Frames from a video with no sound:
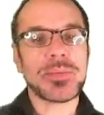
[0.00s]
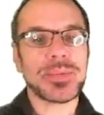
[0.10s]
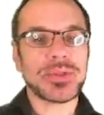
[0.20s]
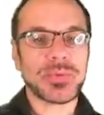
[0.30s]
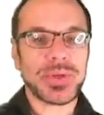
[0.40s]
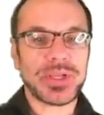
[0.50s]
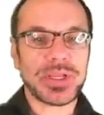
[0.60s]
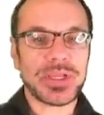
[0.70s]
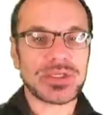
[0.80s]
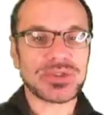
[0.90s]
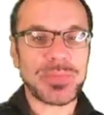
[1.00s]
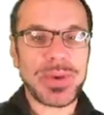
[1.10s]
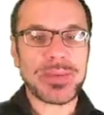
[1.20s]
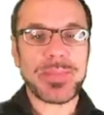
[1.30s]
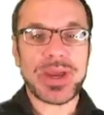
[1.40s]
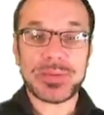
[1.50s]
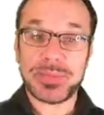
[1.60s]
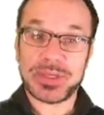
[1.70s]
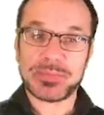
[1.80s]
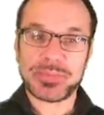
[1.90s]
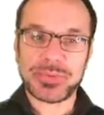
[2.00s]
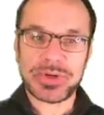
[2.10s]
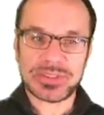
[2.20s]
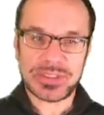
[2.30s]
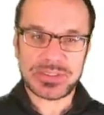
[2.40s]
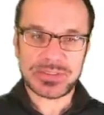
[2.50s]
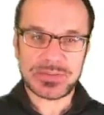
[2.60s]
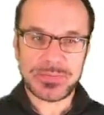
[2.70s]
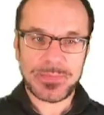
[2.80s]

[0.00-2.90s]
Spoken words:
between each byte being processed.